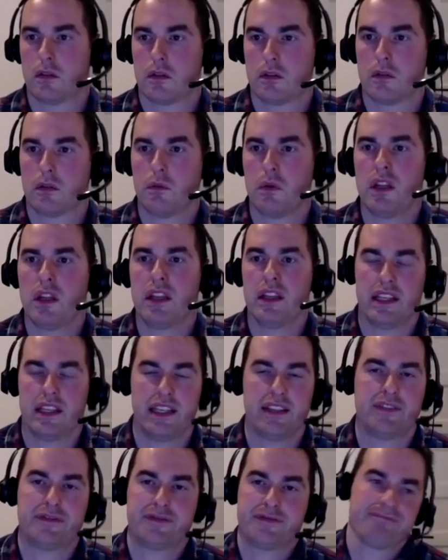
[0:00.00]
Well,
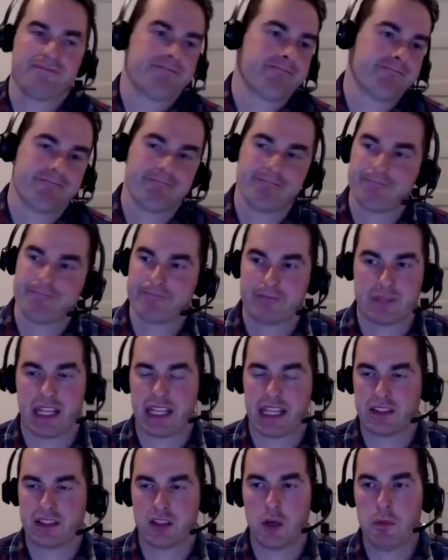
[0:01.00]
if
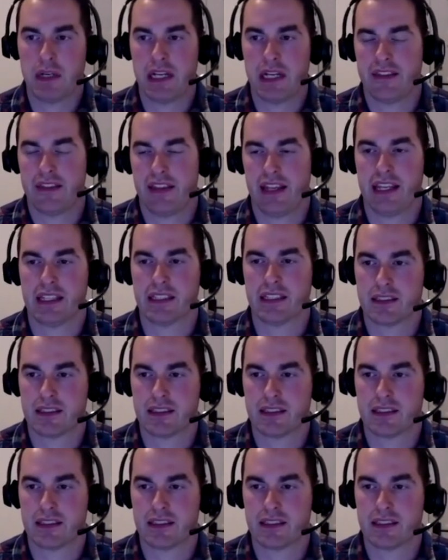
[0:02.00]
like so many things,